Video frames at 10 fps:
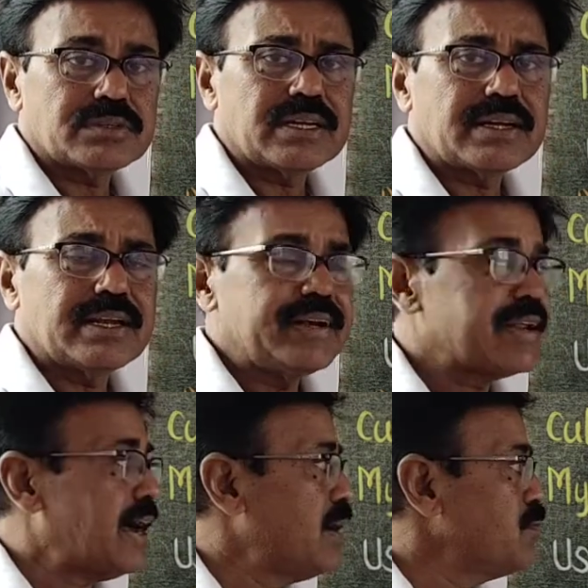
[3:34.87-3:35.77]
generally
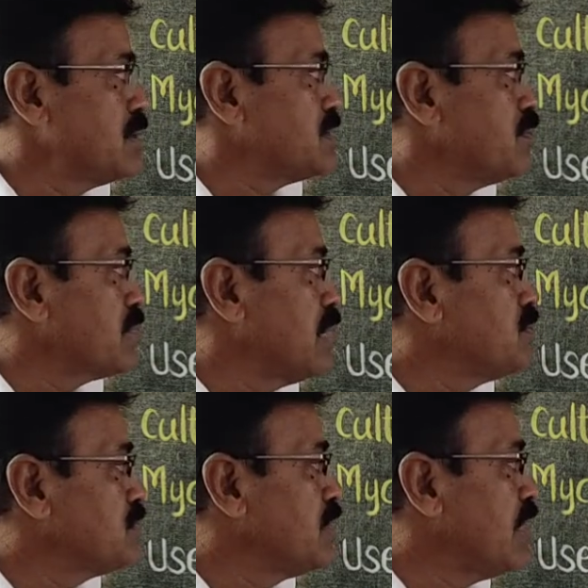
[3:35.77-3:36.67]
dry, but
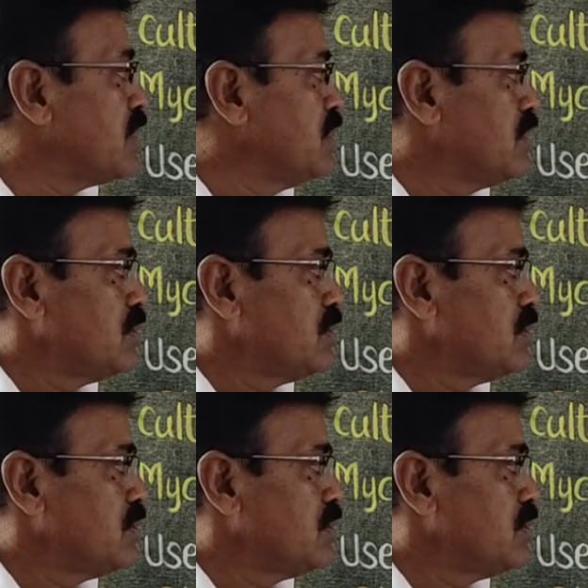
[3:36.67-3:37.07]
sometimes they are